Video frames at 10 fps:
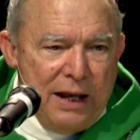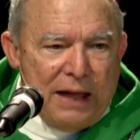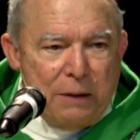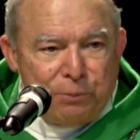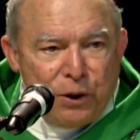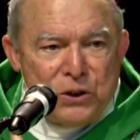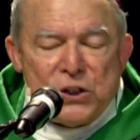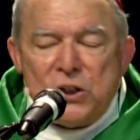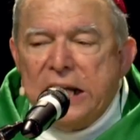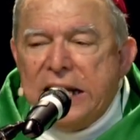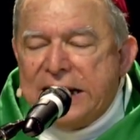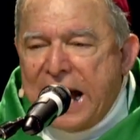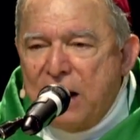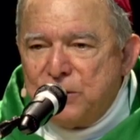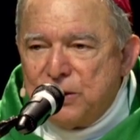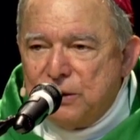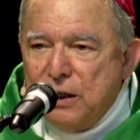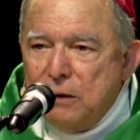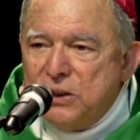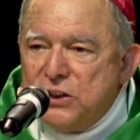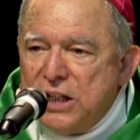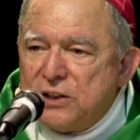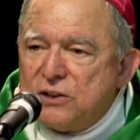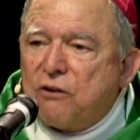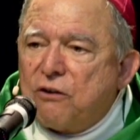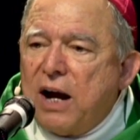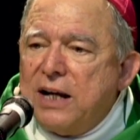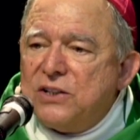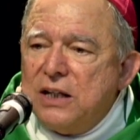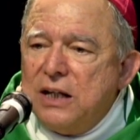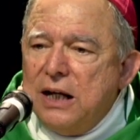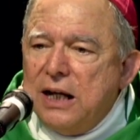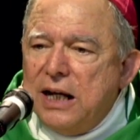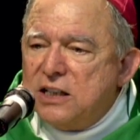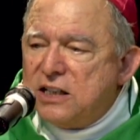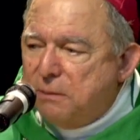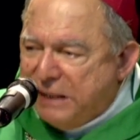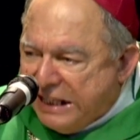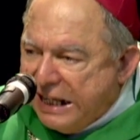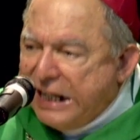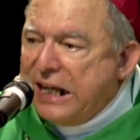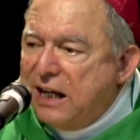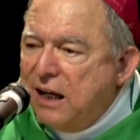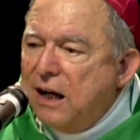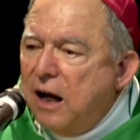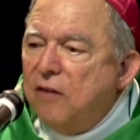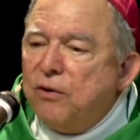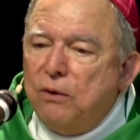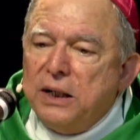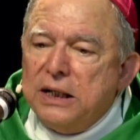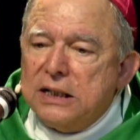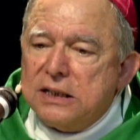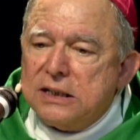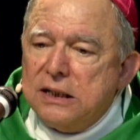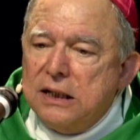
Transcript: That personal encounter with Jesus Christ is the beginning of holiness.